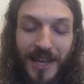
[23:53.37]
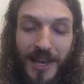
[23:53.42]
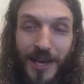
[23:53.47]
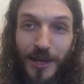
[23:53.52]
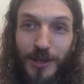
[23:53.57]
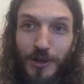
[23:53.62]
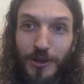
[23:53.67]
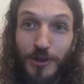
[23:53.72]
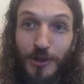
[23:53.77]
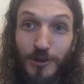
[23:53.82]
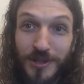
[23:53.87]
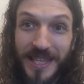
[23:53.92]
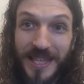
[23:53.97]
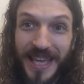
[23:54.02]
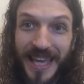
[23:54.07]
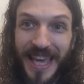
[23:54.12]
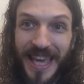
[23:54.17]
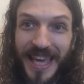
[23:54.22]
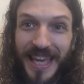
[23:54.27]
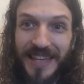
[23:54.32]

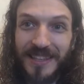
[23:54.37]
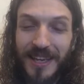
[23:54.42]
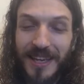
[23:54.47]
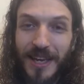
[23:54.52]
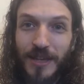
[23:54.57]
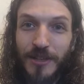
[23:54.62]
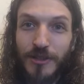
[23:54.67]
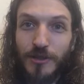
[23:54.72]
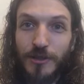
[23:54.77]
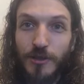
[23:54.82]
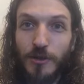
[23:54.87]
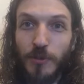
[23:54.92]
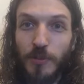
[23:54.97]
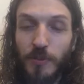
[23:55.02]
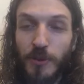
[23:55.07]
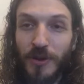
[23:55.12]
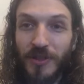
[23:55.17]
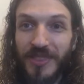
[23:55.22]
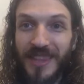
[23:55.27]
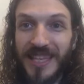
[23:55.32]
using it to
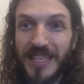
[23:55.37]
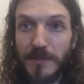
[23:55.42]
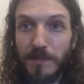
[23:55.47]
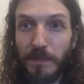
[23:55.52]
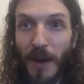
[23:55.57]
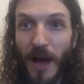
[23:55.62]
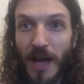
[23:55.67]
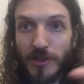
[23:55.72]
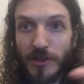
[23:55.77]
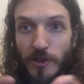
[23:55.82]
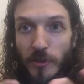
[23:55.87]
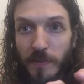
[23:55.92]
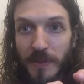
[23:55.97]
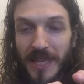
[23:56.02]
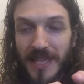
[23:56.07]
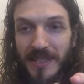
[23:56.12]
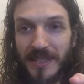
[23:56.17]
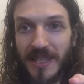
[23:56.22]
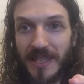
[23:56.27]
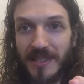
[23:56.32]
put these puzzle
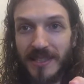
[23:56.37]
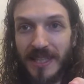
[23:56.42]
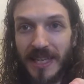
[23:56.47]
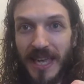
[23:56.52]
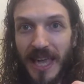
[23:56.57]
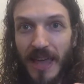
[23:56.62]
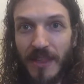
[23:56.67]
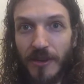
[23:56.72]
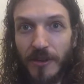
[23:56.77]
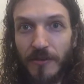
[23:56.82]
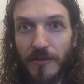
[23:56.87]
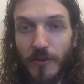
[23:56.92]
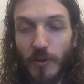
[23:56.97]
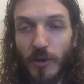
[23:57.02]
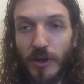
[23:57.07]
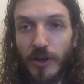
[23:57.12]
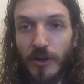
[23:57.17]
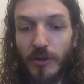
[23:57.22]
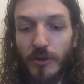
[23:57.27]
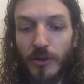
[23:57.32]
pieces together for
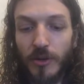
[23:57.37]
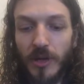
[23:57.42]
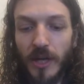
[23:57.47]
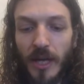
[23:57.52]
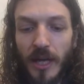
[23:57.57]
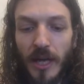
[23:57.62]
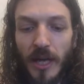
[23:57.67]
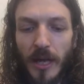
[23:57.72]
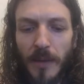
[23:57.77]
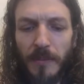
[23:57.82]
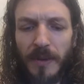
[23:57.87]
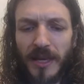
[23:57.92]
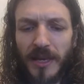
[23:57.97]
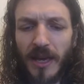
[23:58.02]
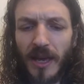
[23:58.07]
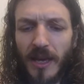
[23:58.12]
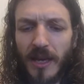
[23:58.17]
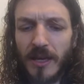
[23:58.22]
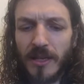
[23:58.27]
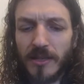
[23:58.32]
you,
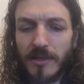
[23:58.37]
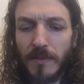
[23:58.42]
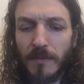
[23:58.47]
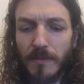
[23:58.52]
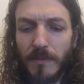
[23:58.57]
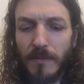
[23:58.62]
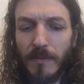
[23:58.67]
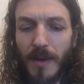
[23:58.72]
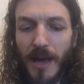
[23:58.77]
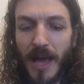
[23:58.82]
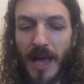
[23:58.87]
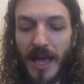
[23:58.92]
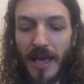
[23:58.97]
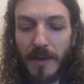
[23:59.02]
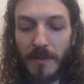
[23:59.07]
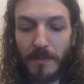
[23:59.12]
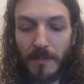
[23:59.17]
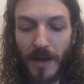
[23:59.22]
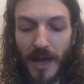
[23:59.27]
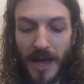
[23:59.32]
because my
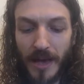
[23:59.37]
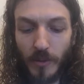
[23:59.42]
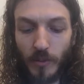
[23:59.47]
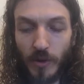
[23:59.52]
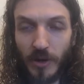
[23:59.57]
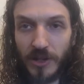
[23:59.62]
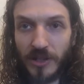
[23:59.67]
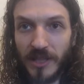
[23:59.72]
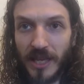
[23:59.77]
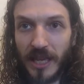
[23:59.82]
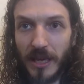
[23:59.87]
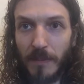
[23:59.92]
mind works like a